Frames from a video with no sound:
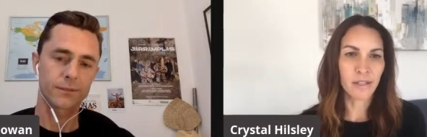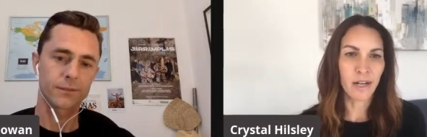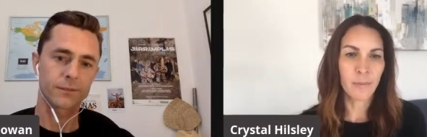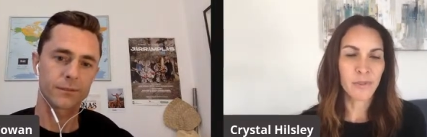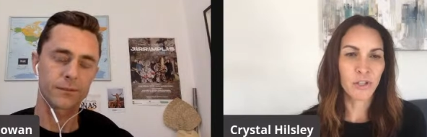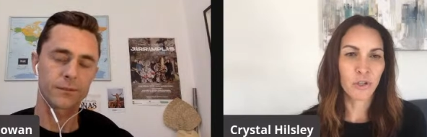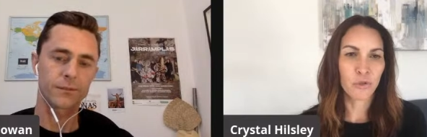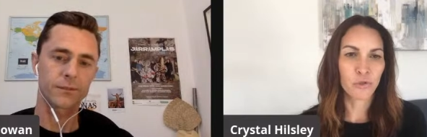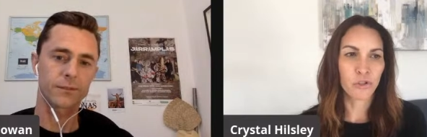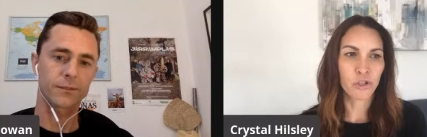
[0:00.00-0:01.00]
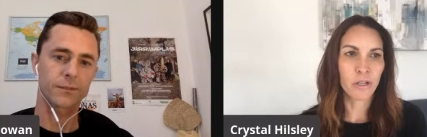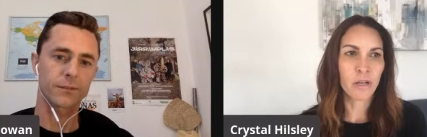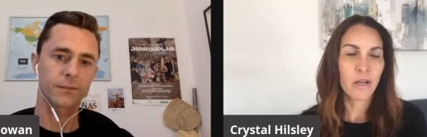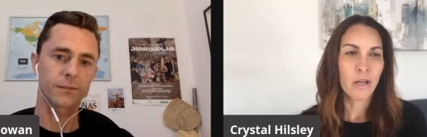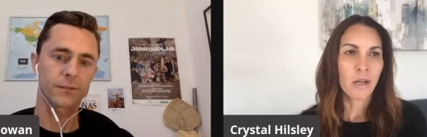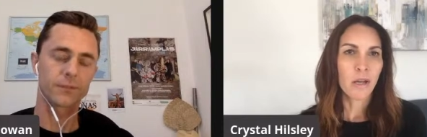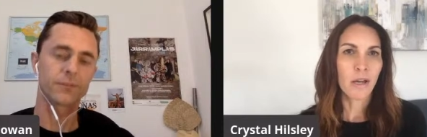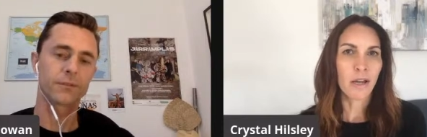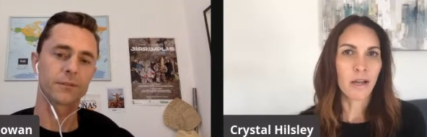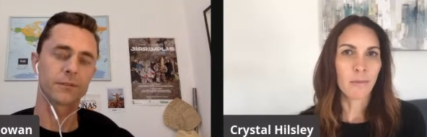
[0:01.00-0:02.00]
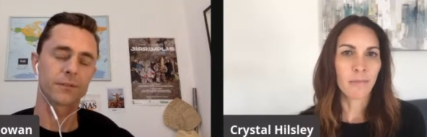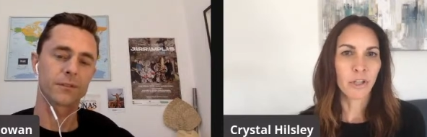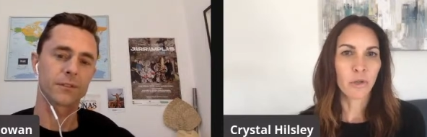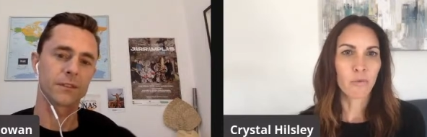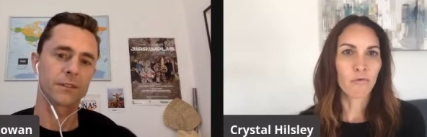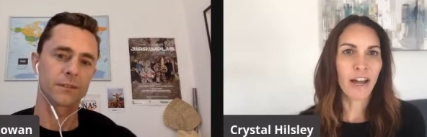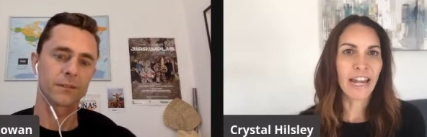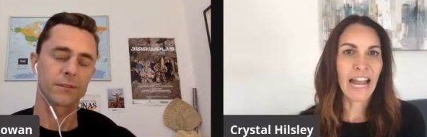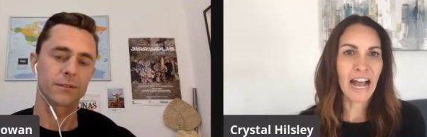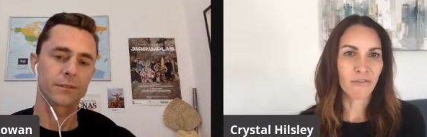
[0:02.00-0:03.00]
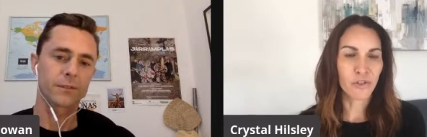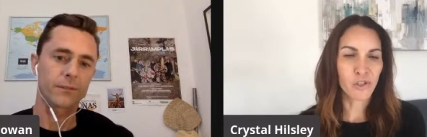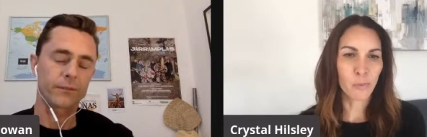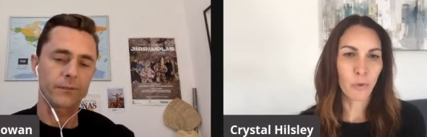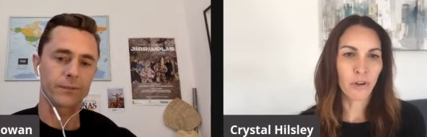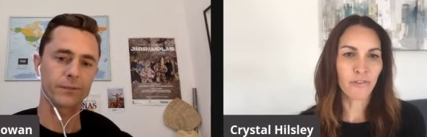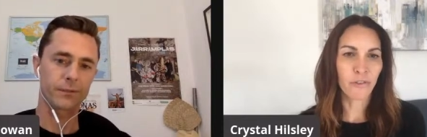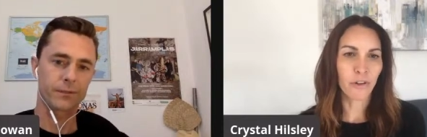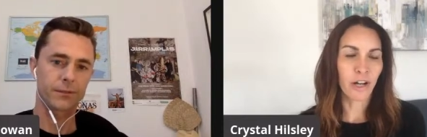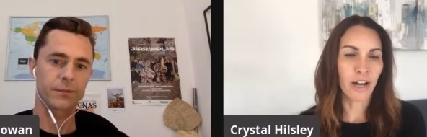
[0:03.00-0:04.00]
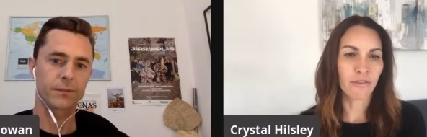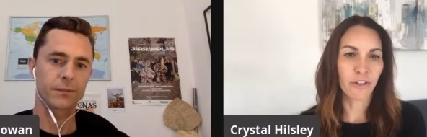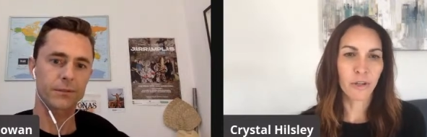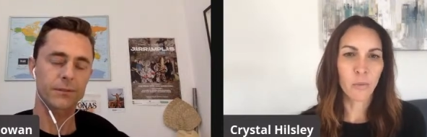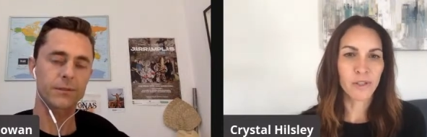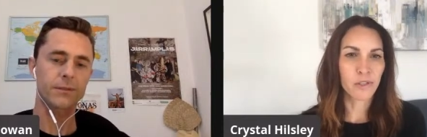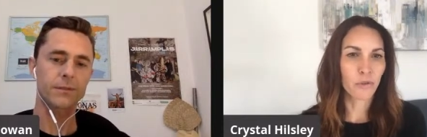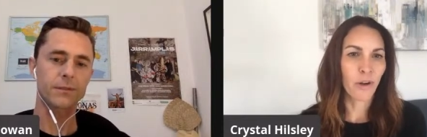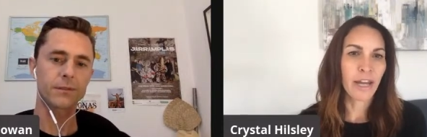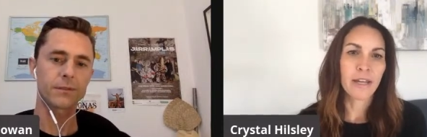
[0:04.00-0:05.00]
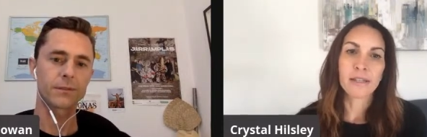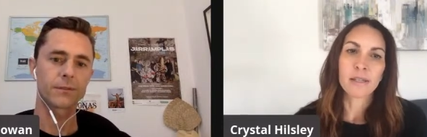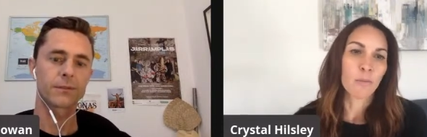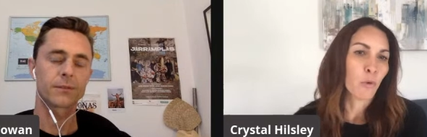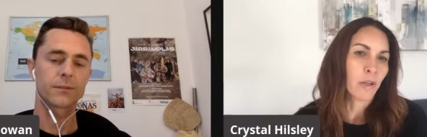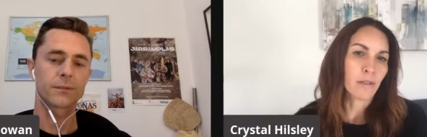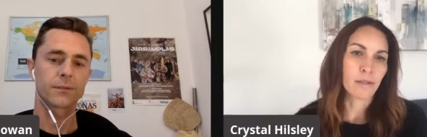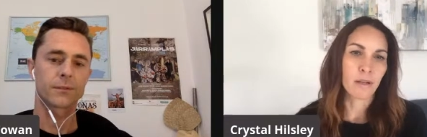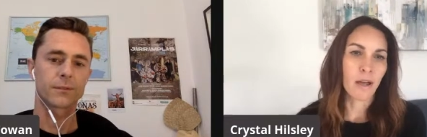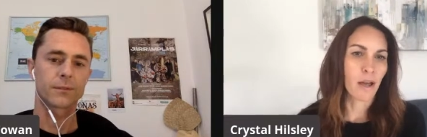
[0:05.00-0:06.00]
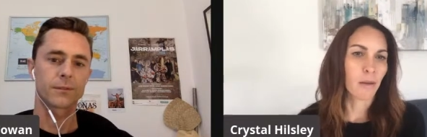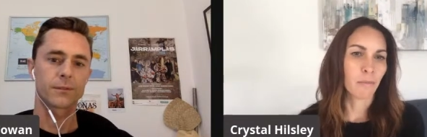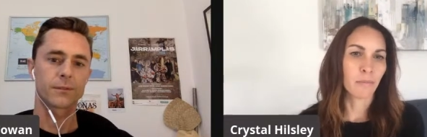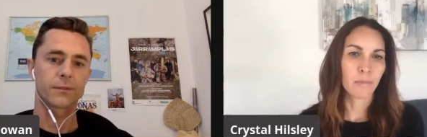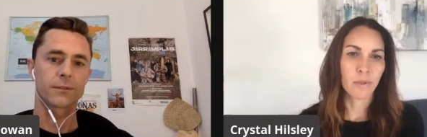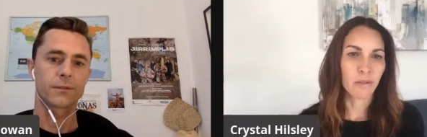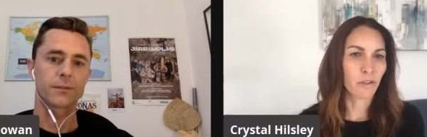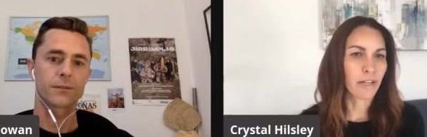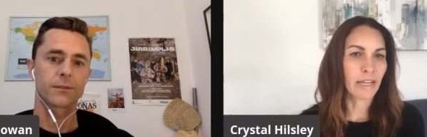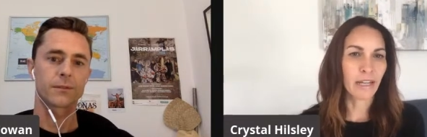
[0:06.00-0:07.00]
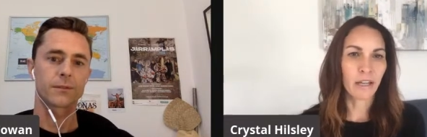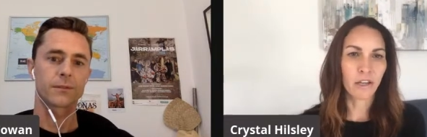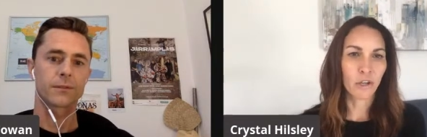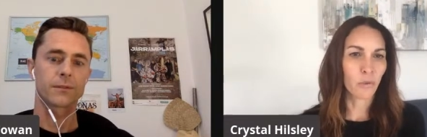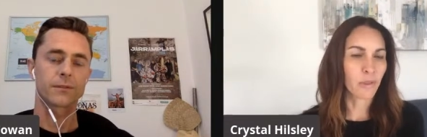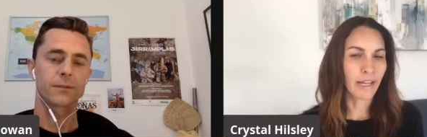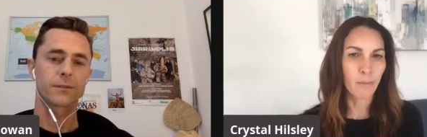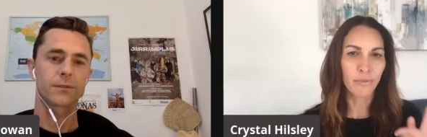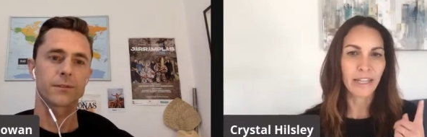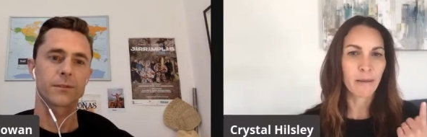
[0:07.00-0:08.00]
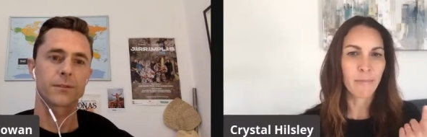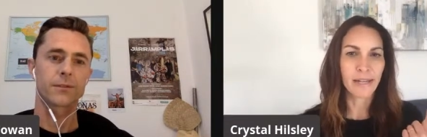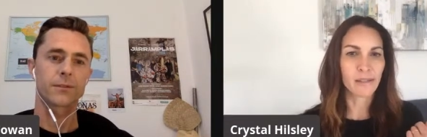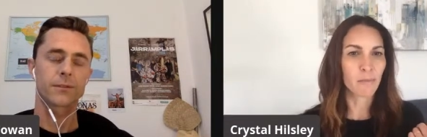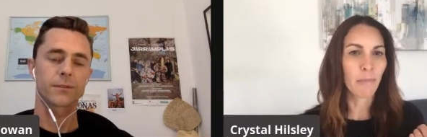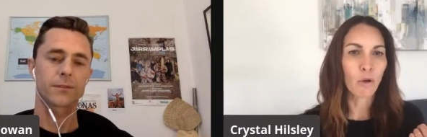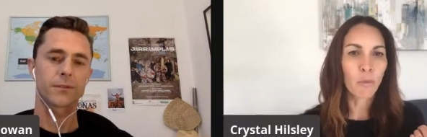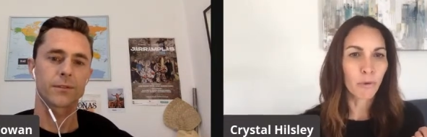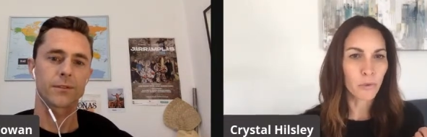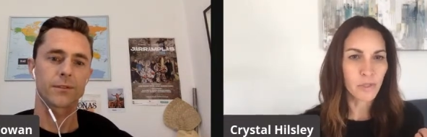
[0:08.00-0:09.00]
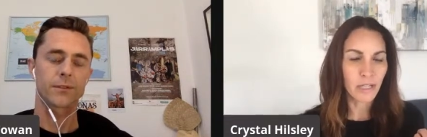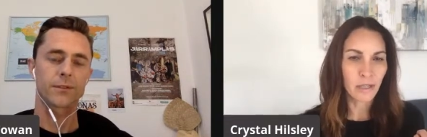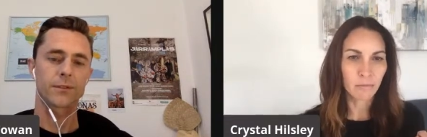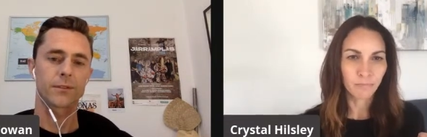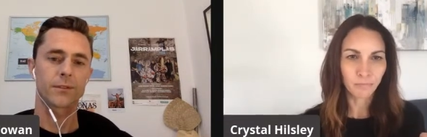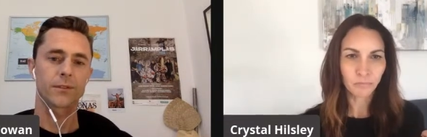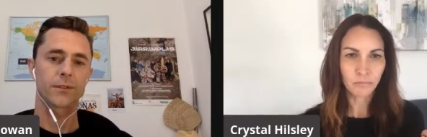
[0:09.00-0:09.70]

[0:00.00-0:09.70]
Speaker 1: as it comes to nutrition. Mm-hmm. Um, you know, right after sport for recovery, what's great is smoothies. Um, you're getting you know like a plant-based milk protein